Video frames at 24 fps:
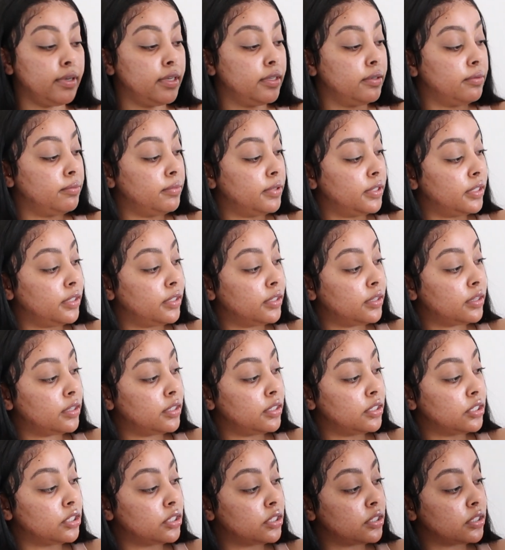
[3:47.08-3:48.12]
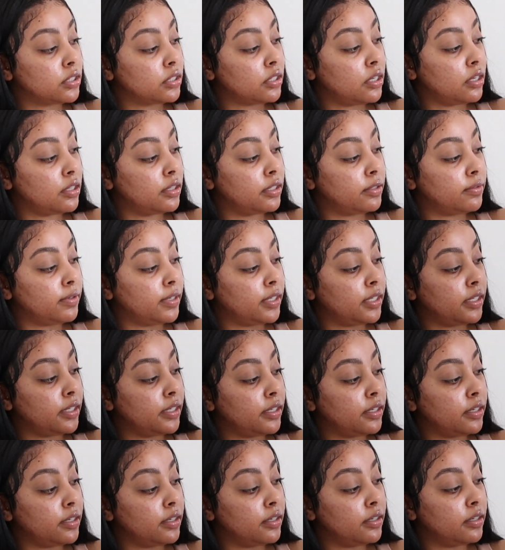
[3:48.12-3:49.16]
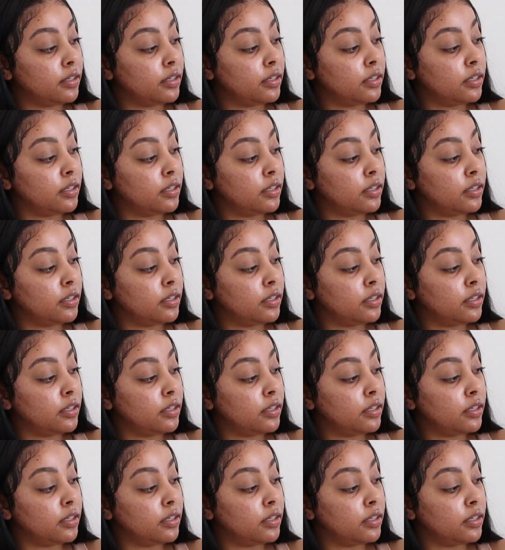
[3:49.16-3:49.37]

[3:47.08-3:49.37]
in with this color right here.